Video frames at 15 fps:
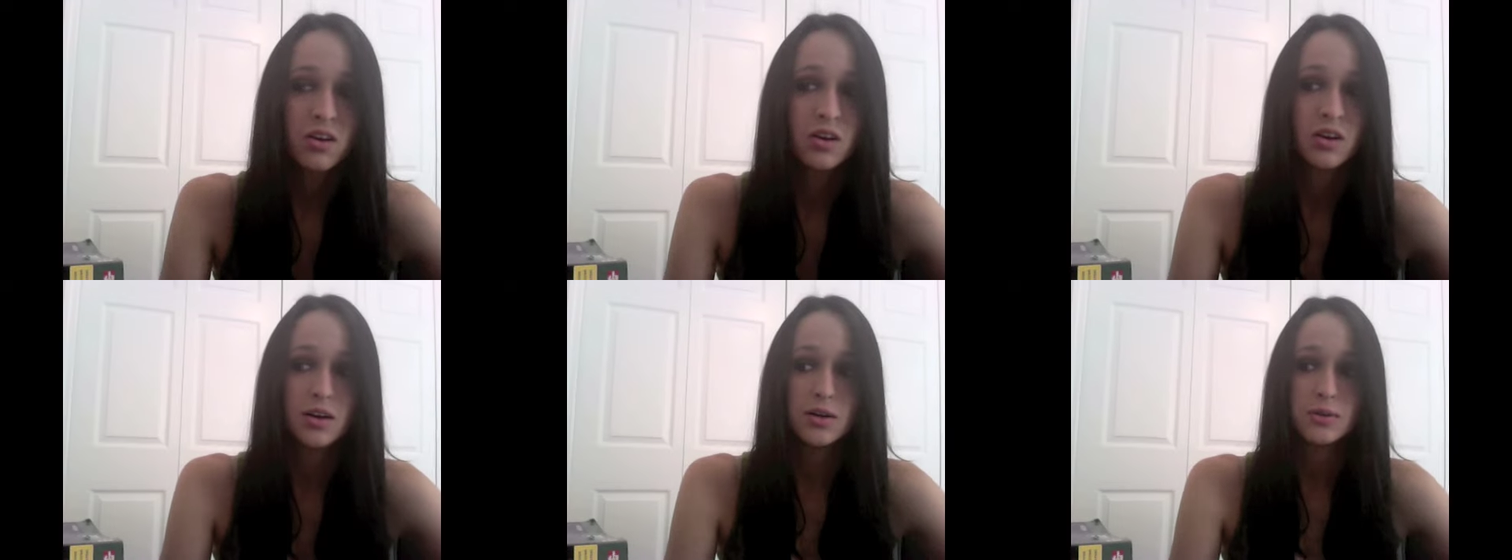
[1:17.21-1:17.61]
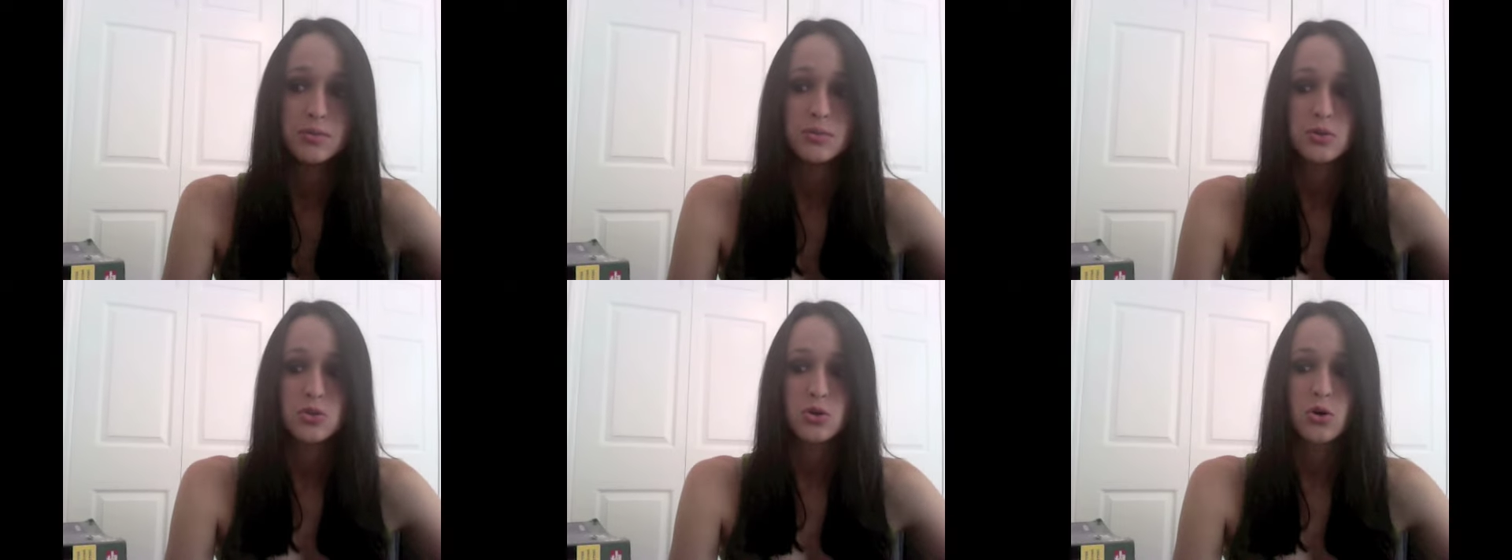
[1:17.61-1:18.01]

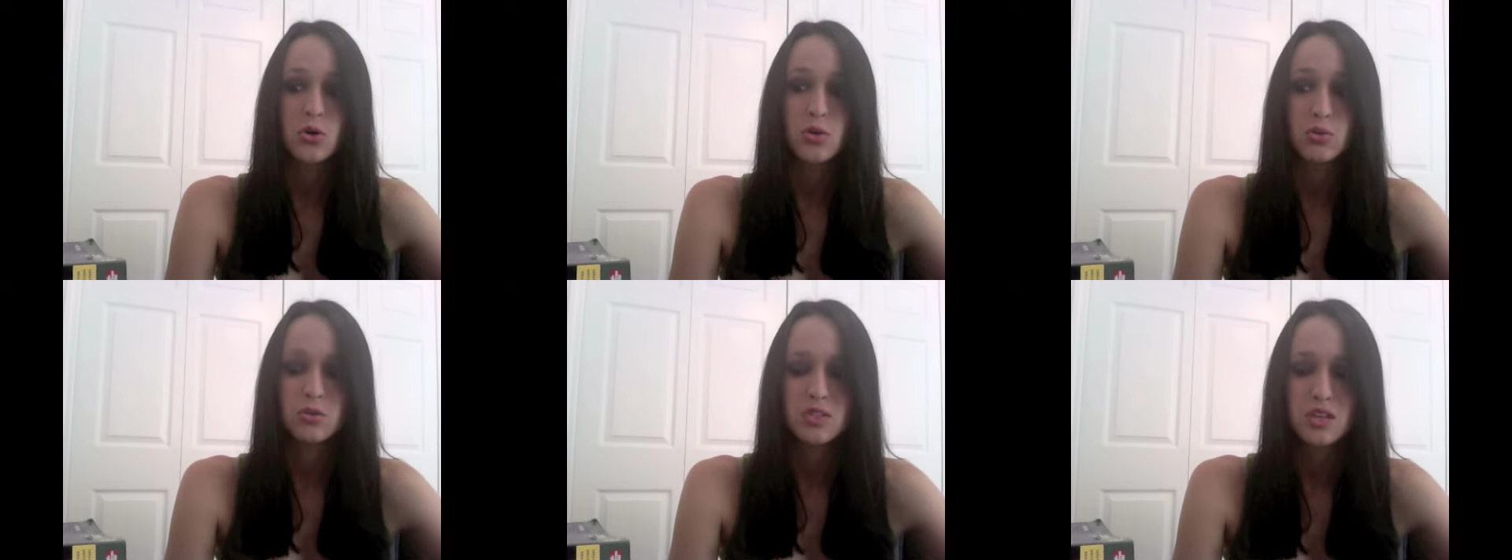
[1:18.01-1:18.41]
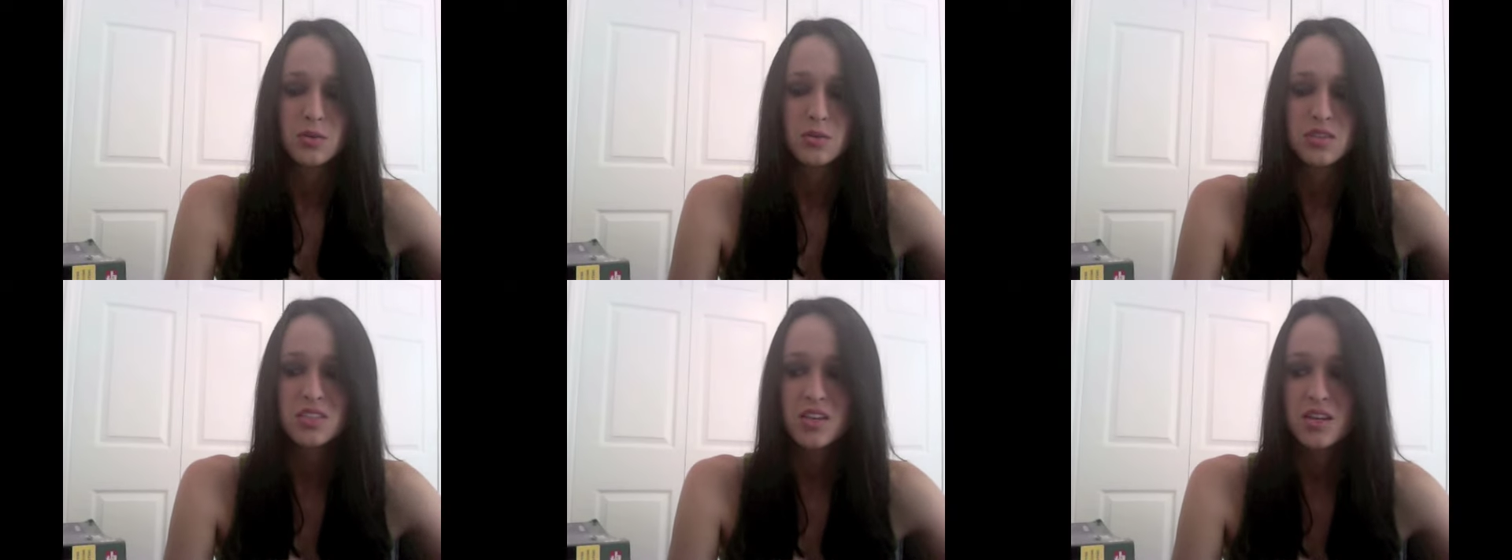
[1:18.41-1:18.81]
Um, so when
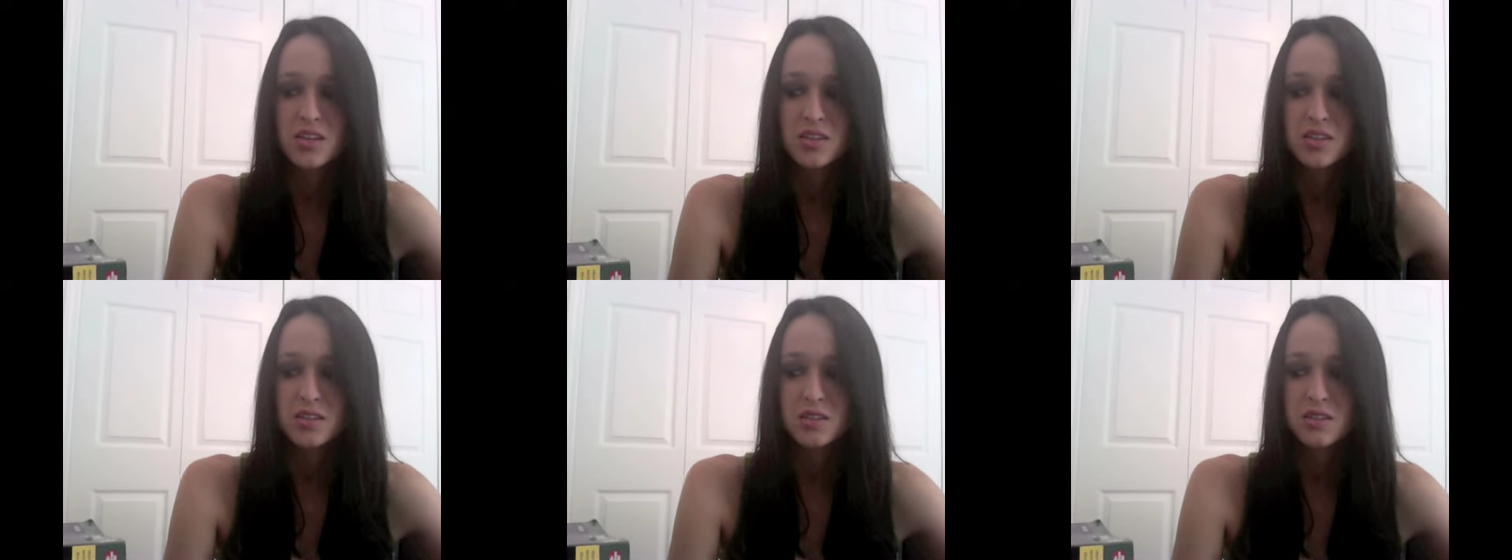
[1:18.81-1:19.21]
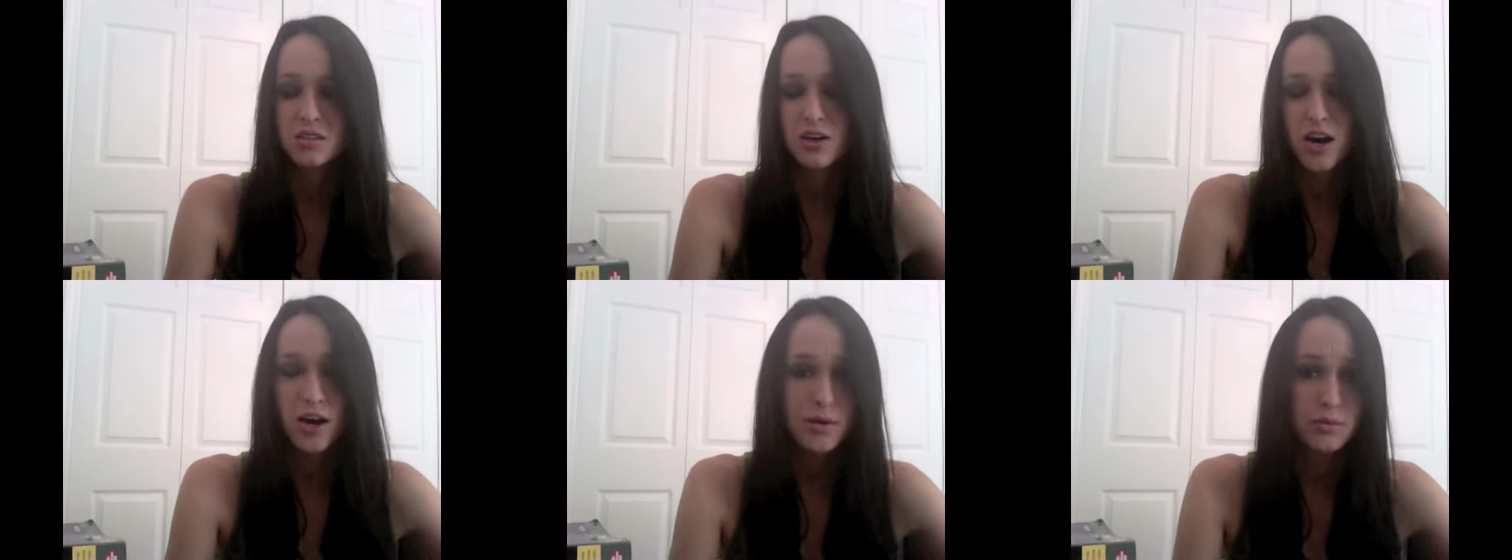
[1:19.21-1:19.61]
someone says
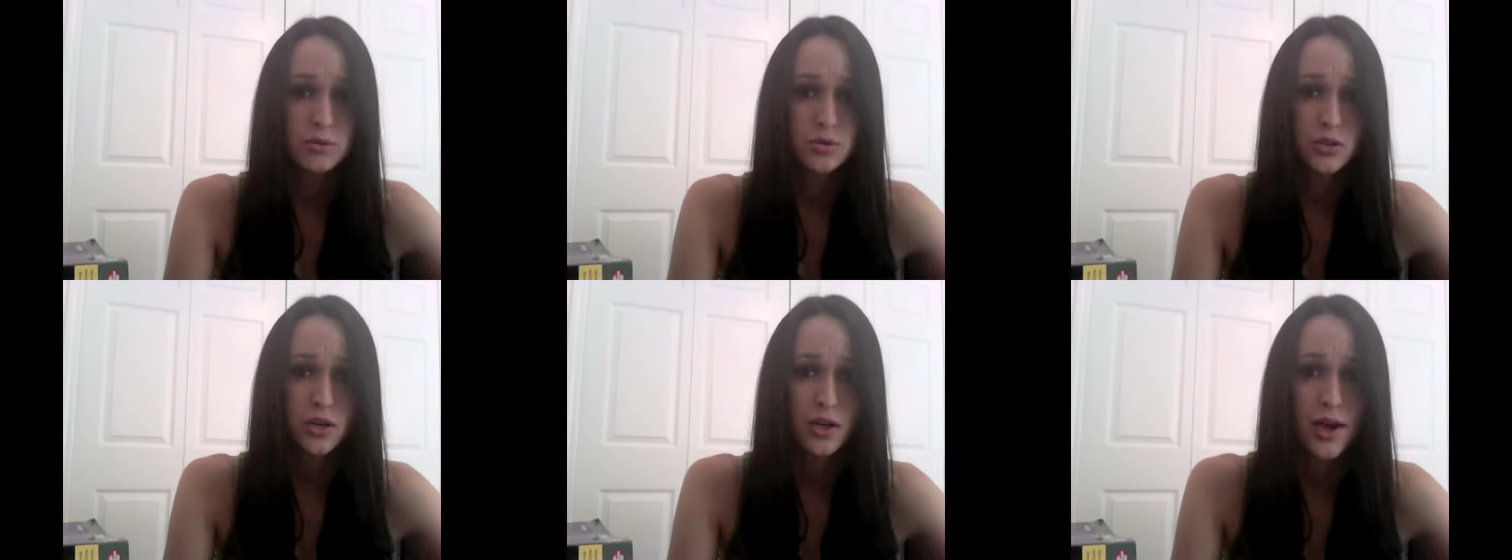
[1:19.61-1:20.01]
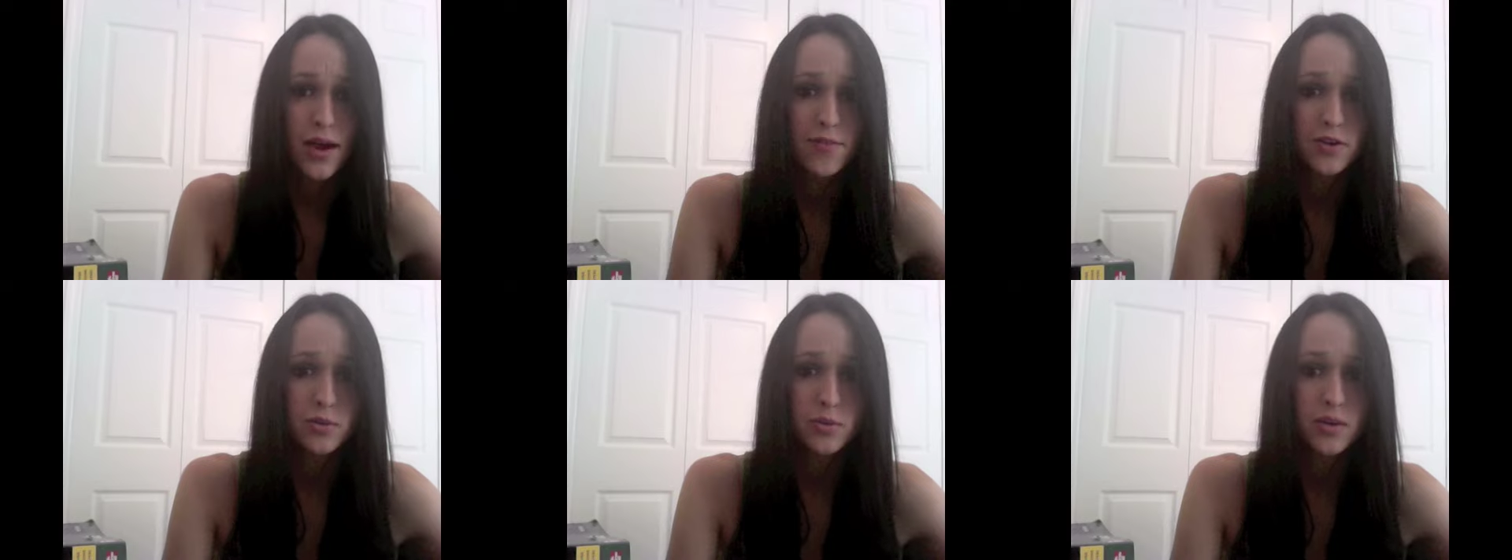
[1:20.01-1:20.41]
God was looking
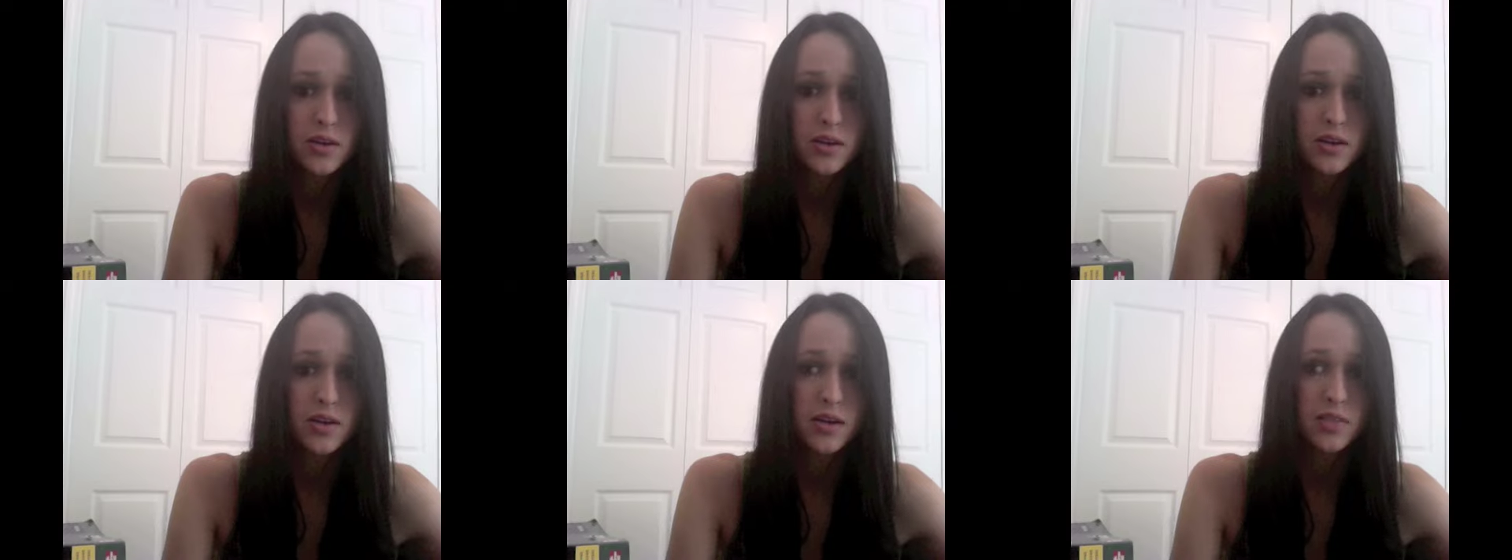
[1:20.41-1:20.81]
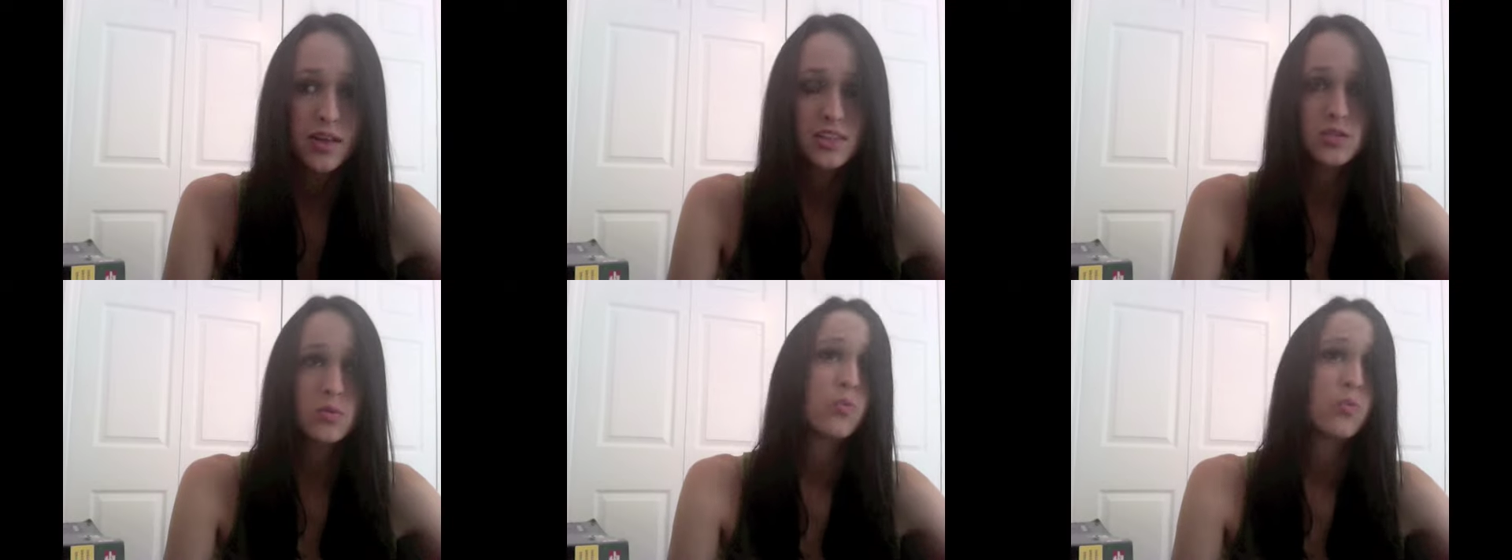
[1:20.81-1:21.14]
after me and that's